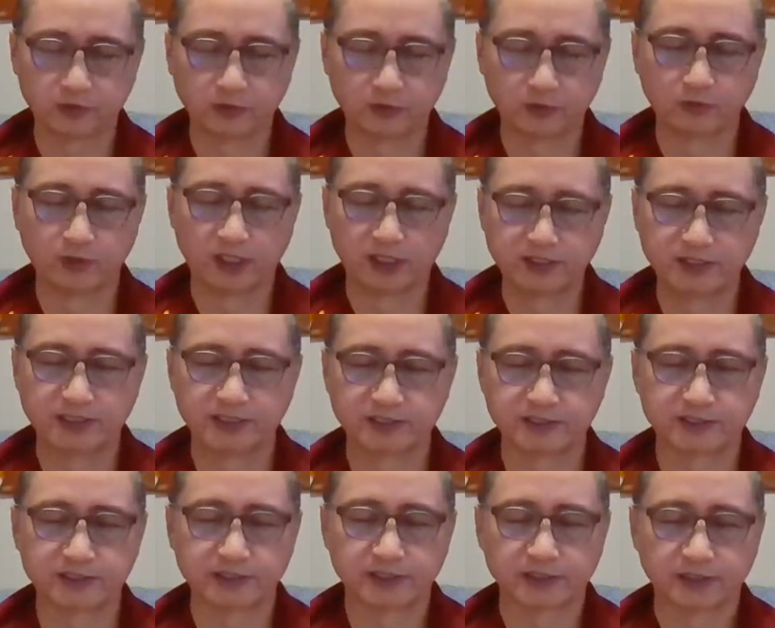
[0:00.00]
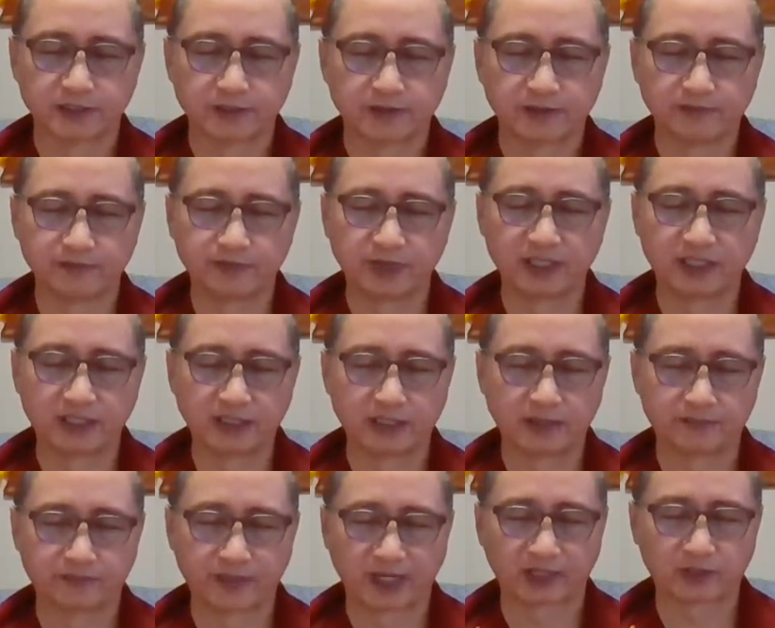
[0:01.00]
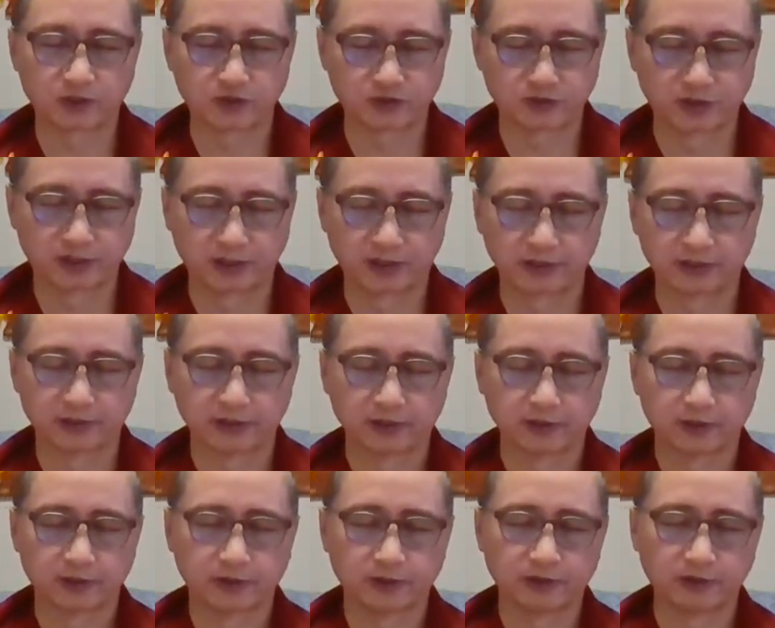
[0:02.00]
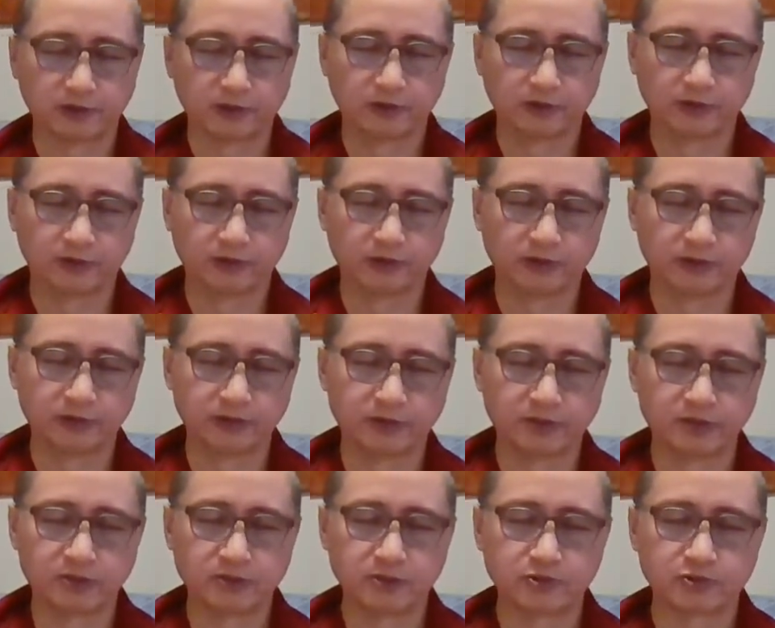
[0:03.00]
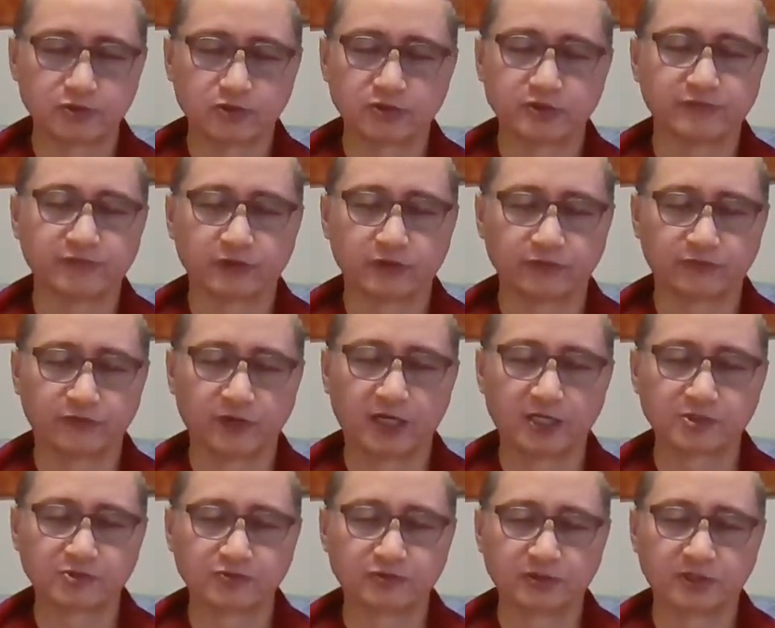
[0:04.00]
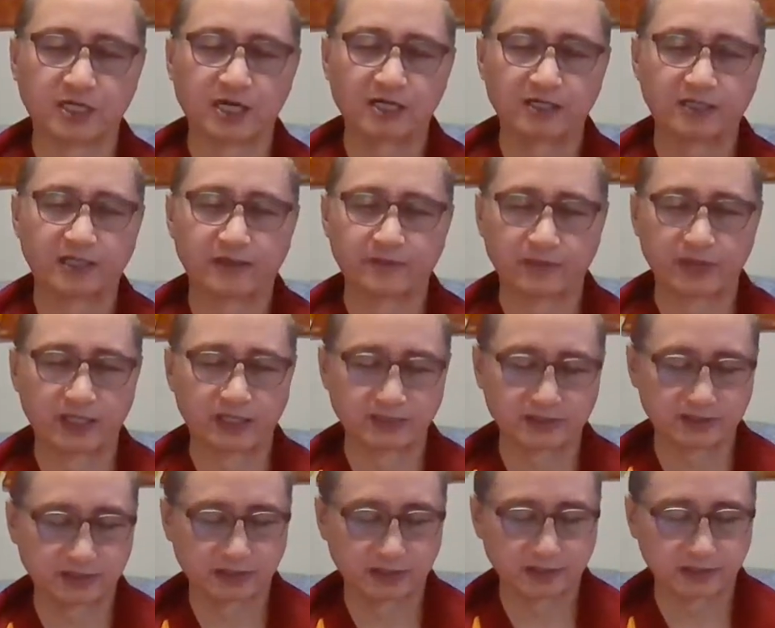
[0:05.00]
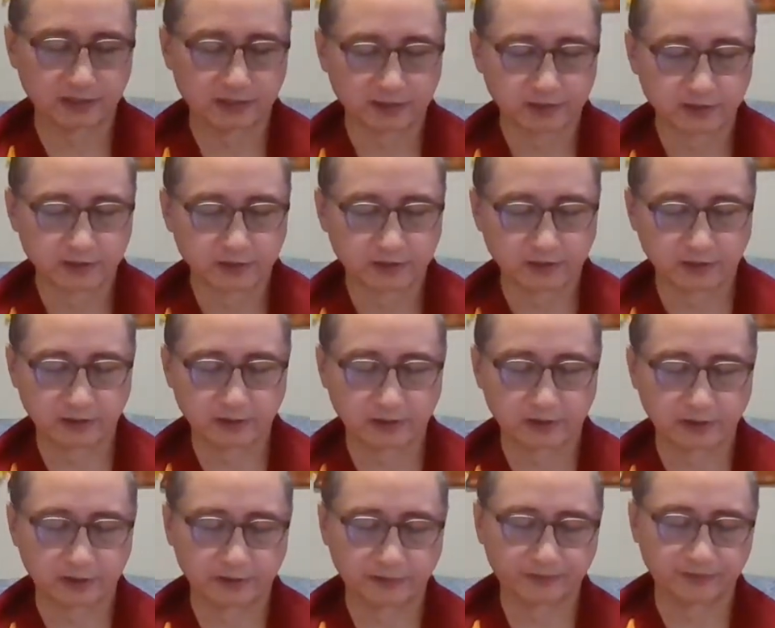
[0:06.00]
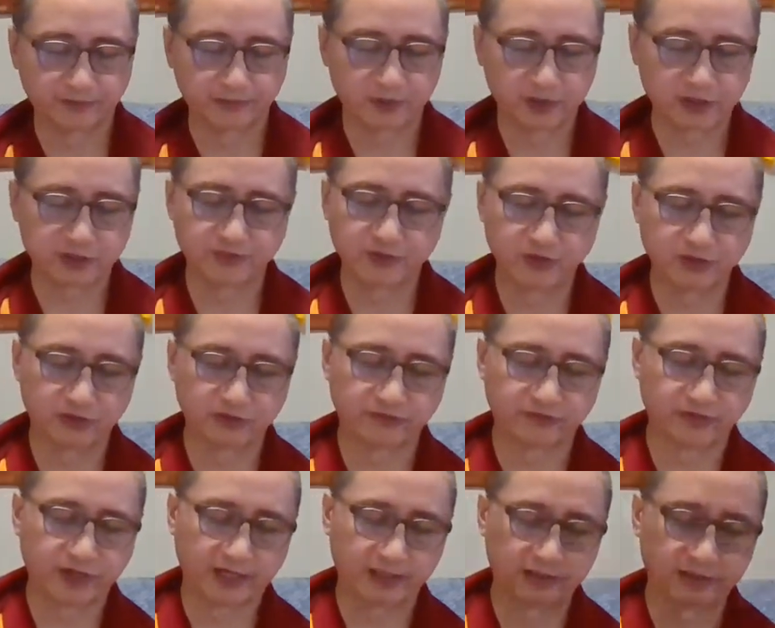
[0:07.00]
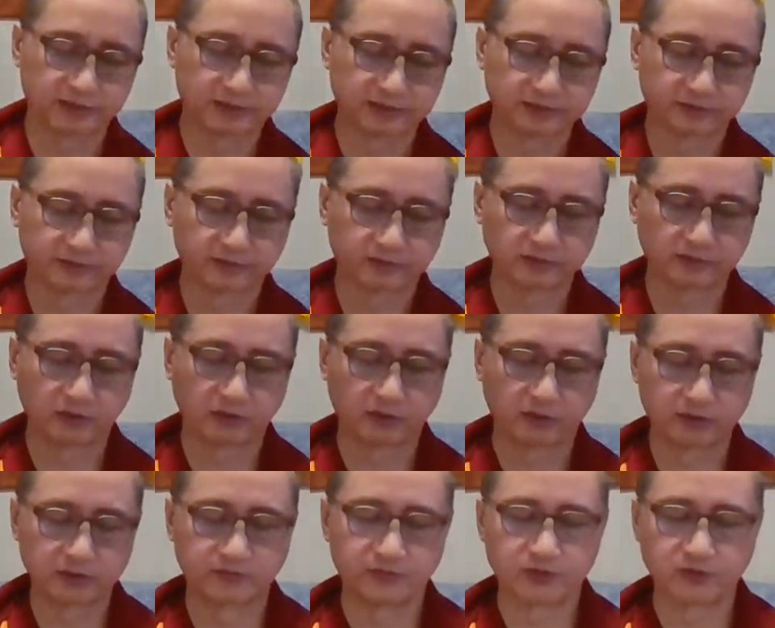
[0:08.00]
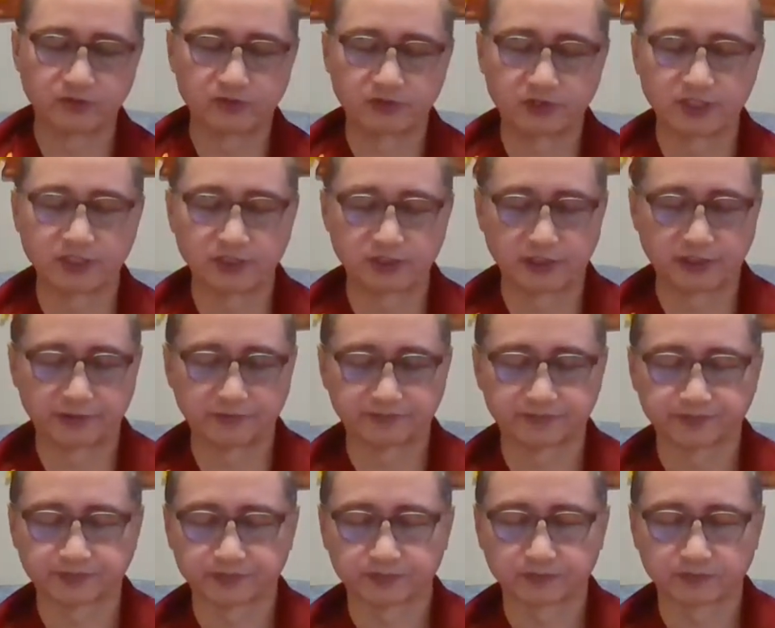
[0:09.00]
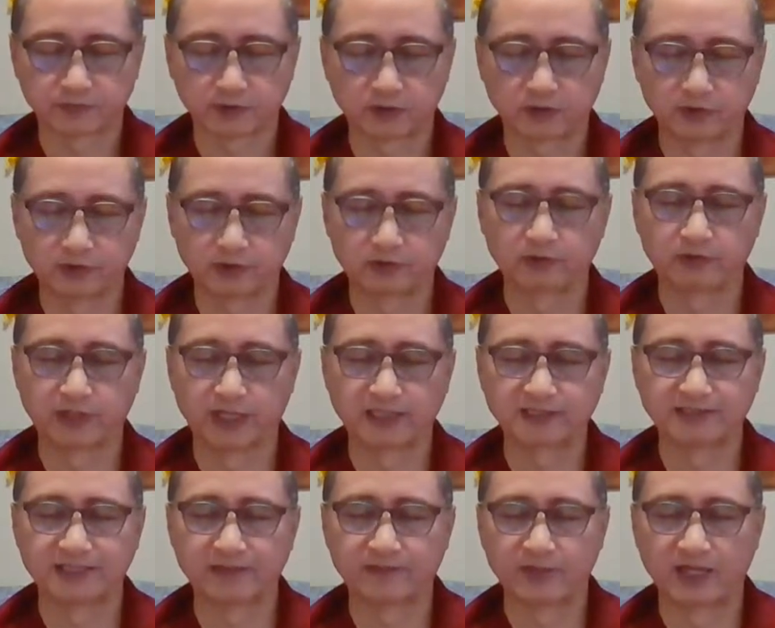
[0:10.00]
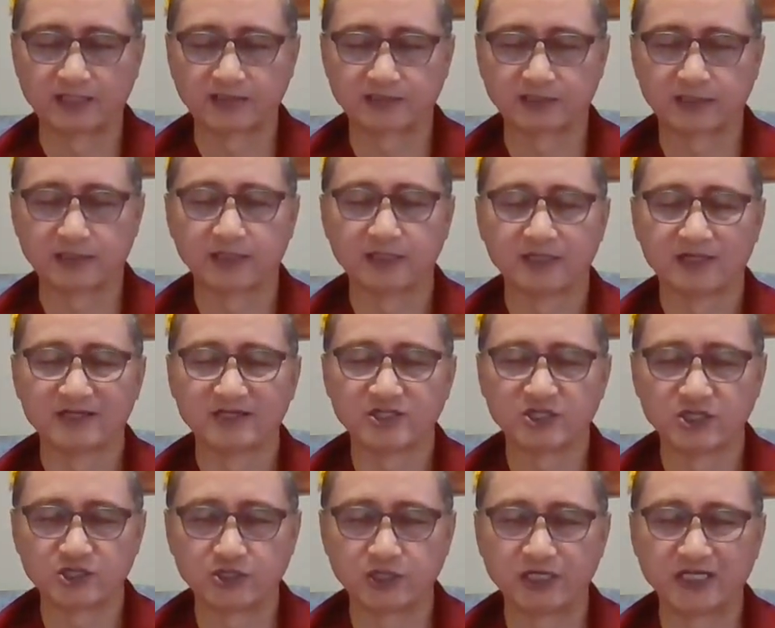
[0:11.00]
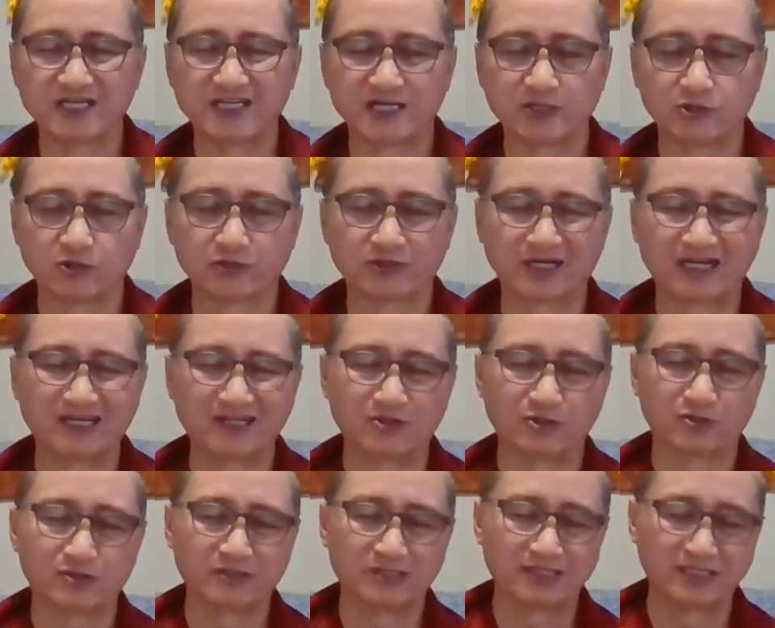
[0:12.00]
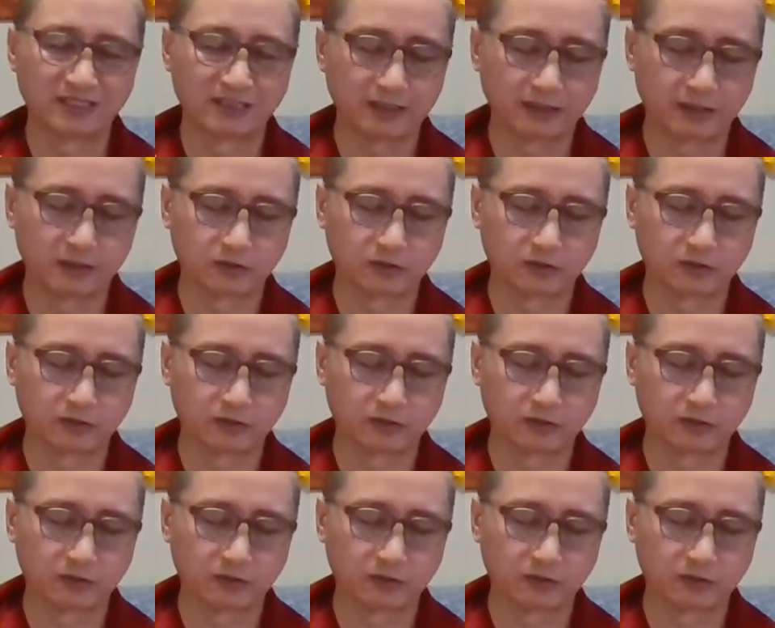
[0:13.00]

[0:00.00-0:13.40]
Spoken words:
who are just beginner practitioner. It's so difficult for us to regard them as a spiritual friend or spiritual teacher, or recognize them as a teacher. Here, not